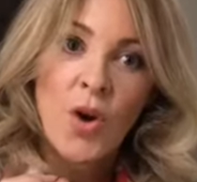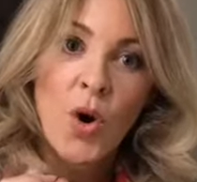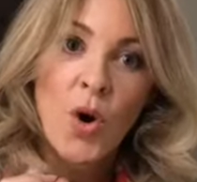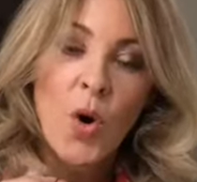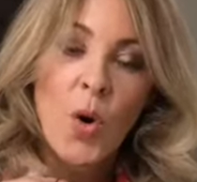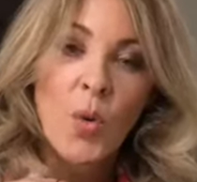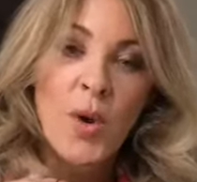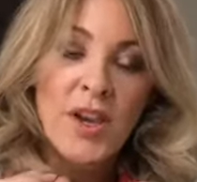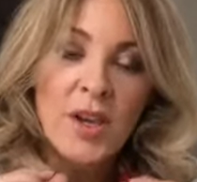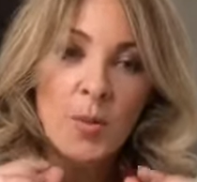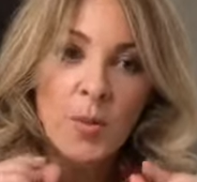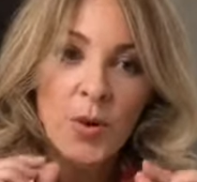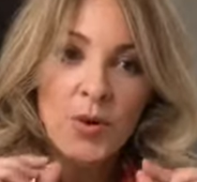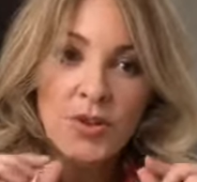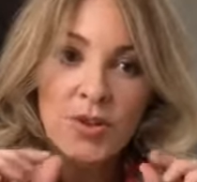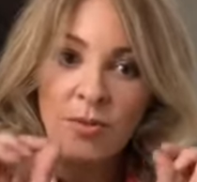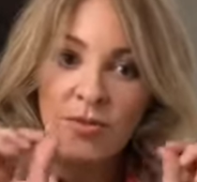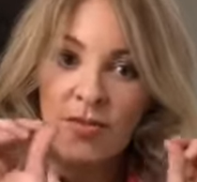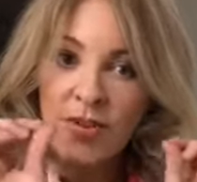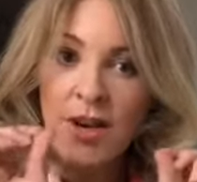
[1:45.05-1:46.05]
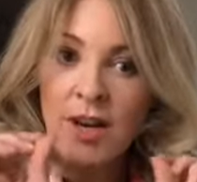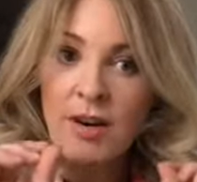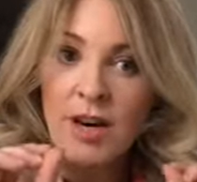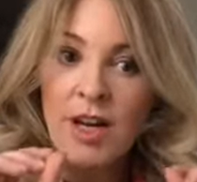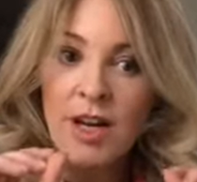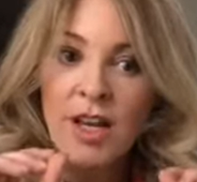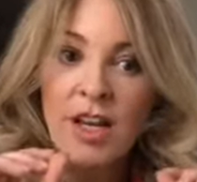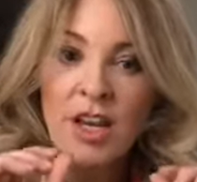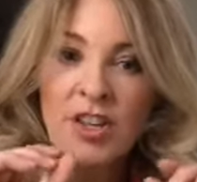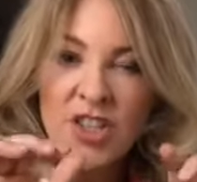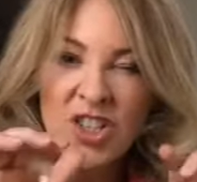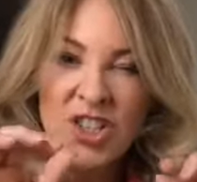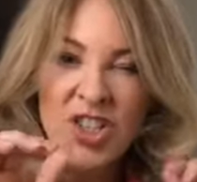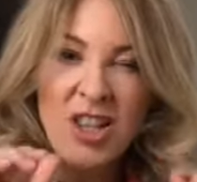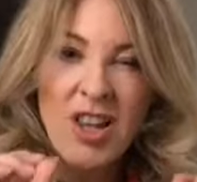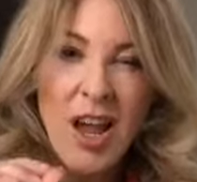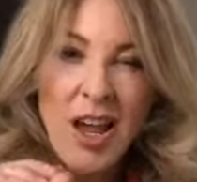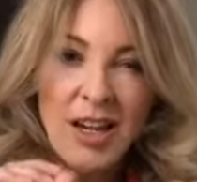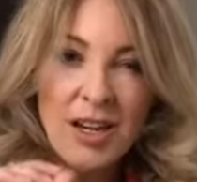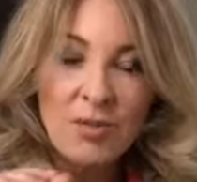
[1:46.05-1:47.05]
or we can put some filler in to
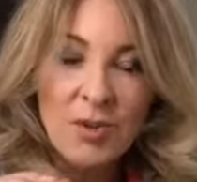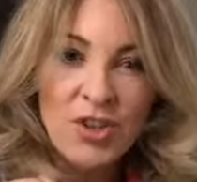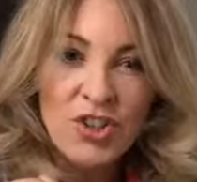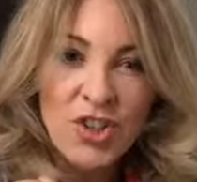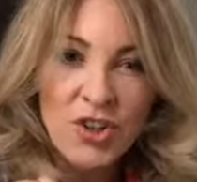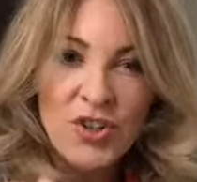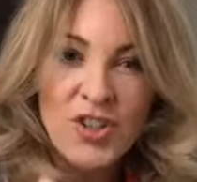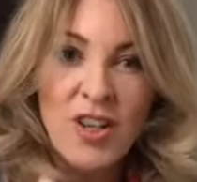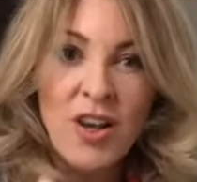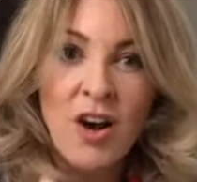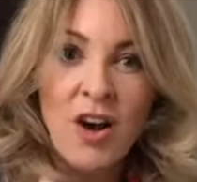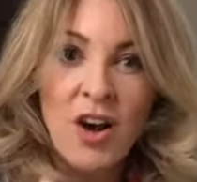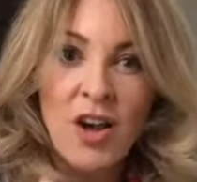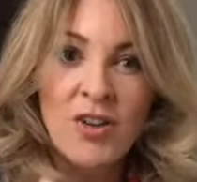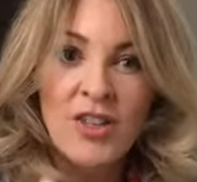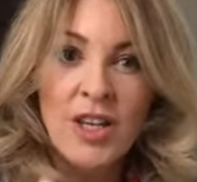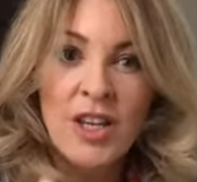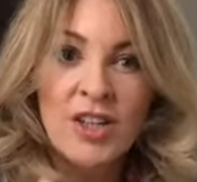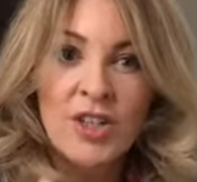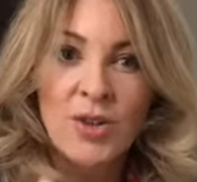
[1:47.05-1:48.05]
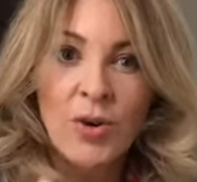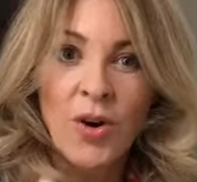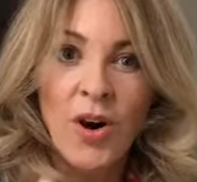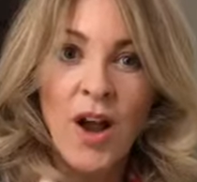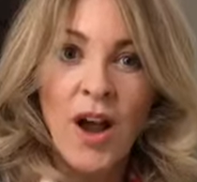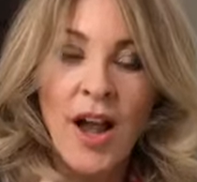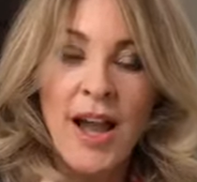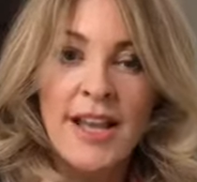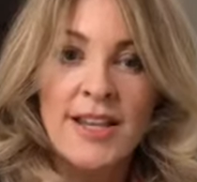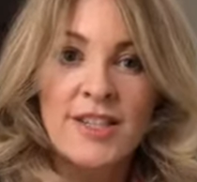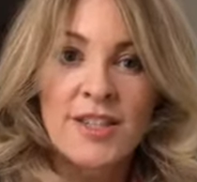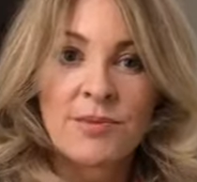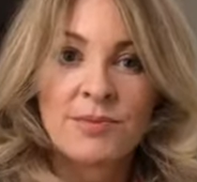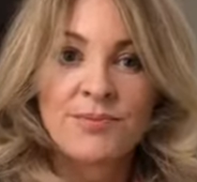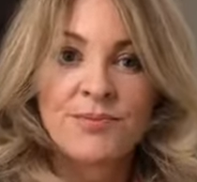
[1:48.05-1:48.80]
slightly reduce the hollows under your eyes.